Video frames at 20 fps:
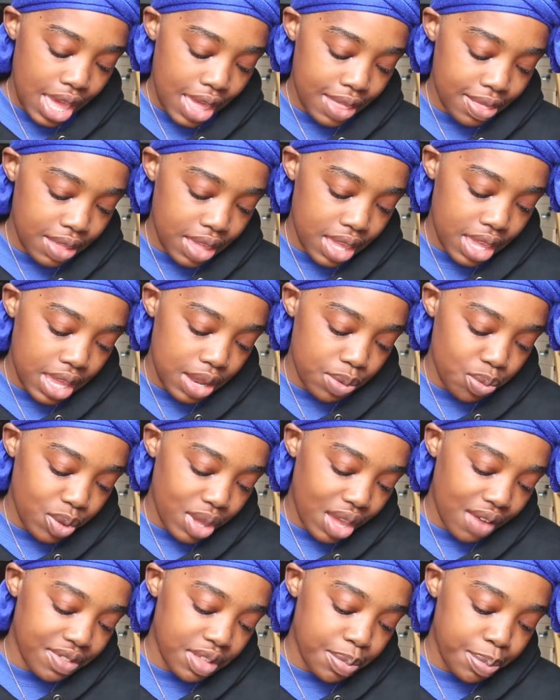And then
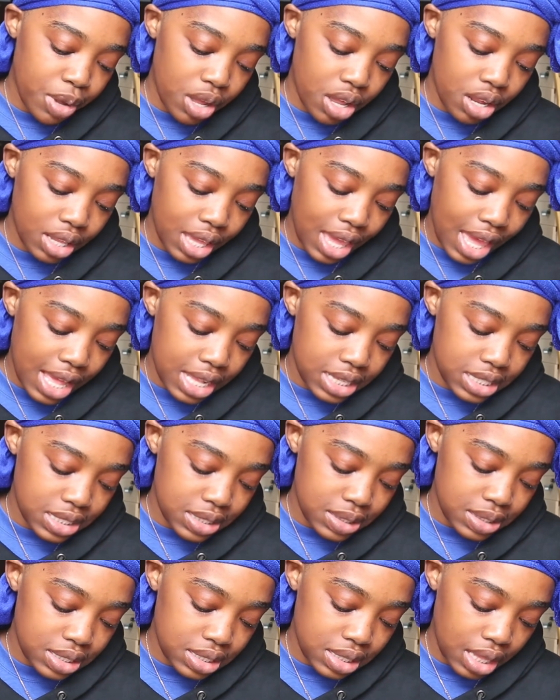we have the podcast
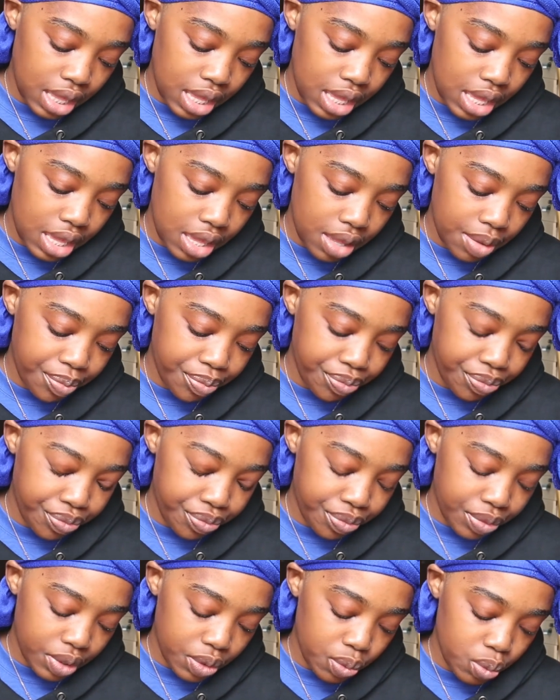thingy,
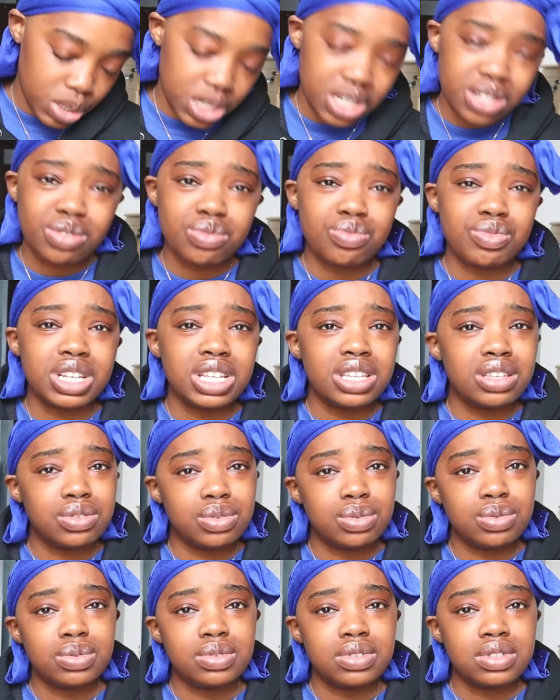which I don't really
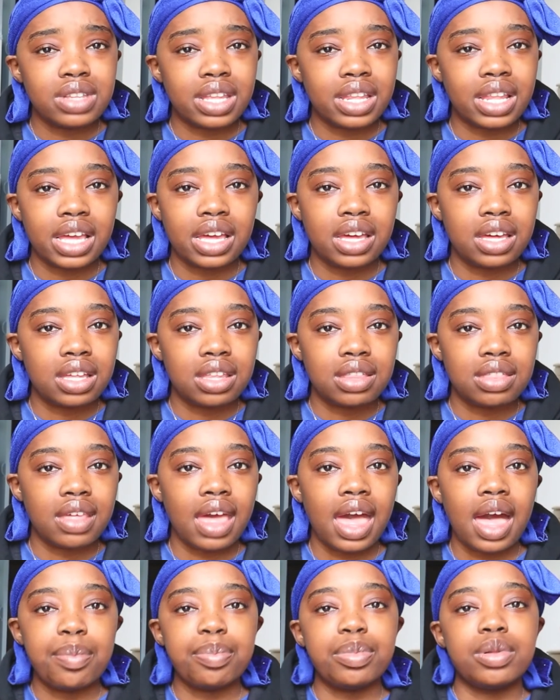use, but like
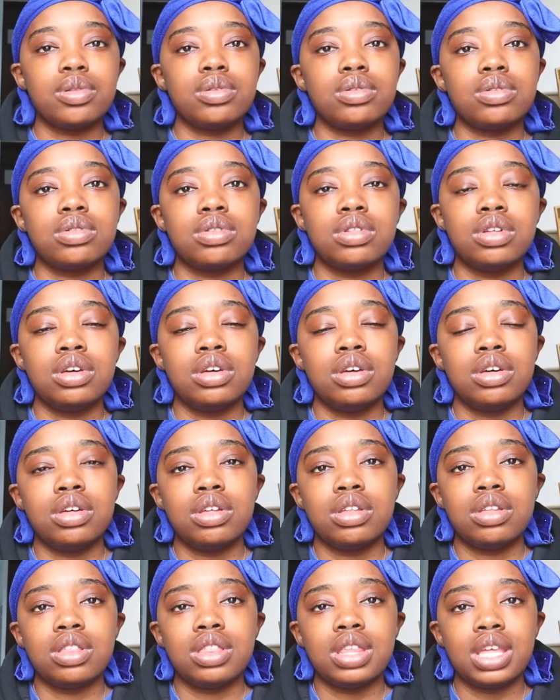the Apple
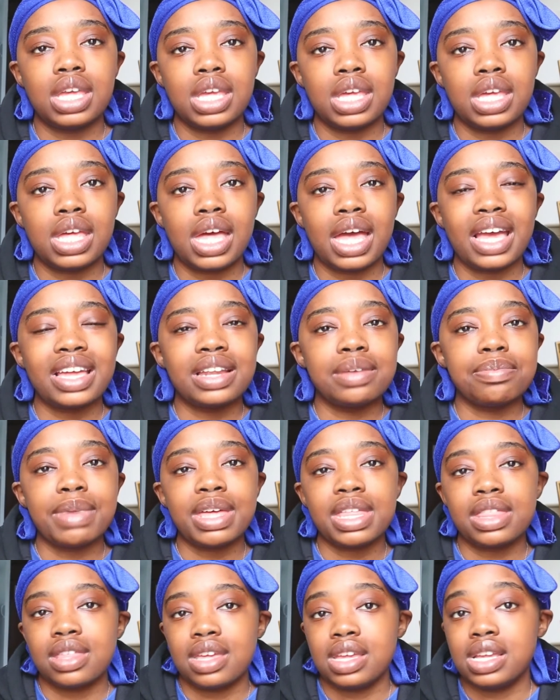thingy, I get
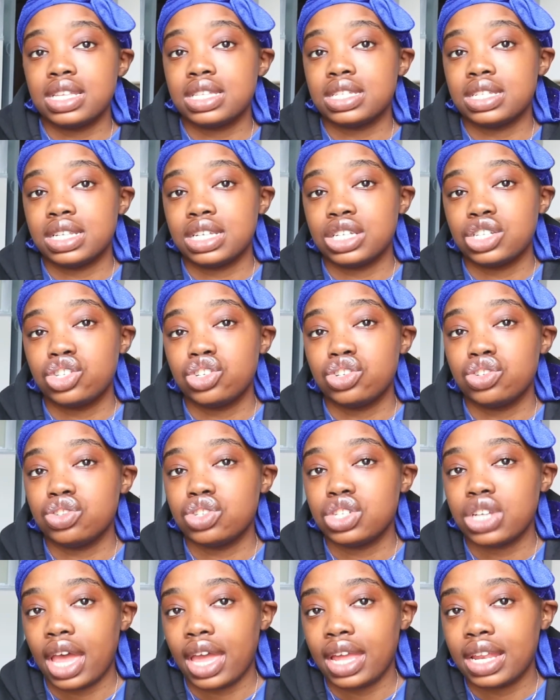my thingy is linked
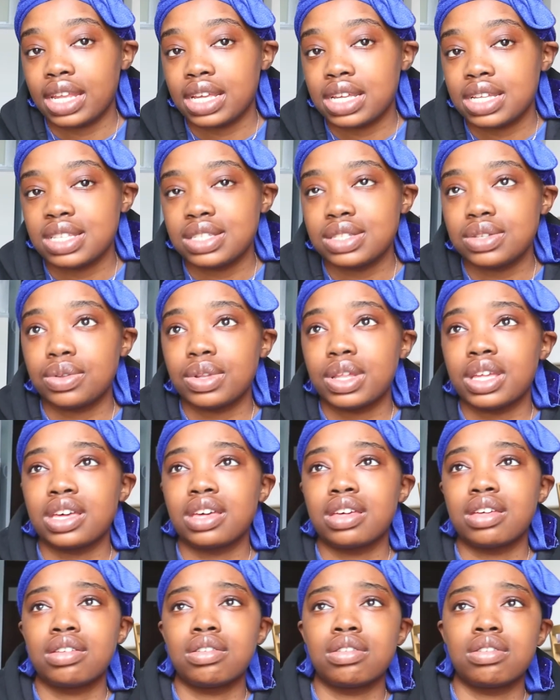to China, so
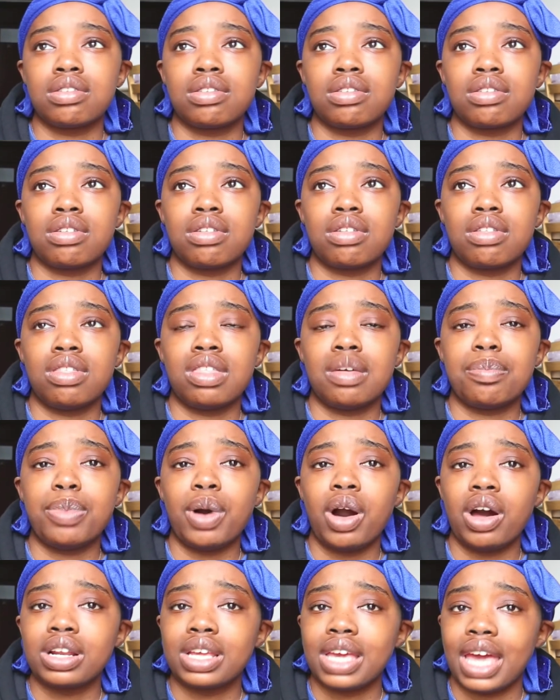like the
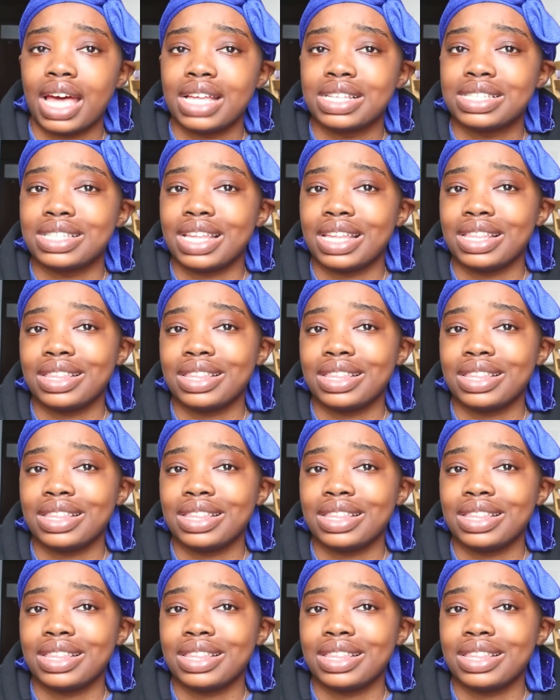podcasts